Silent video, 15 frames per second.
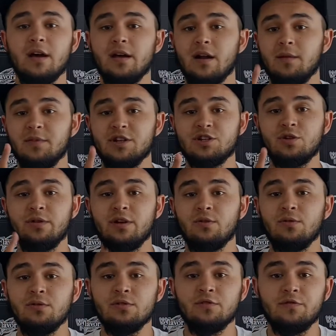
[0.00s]
And I'll be
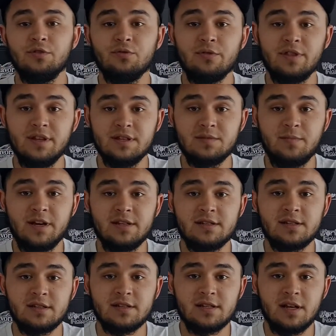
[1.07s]
showing all of you these
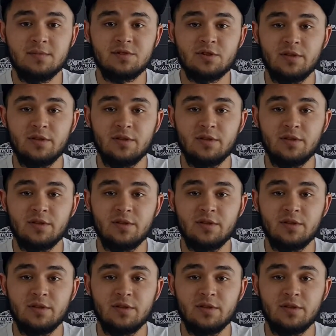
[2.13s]
basic steps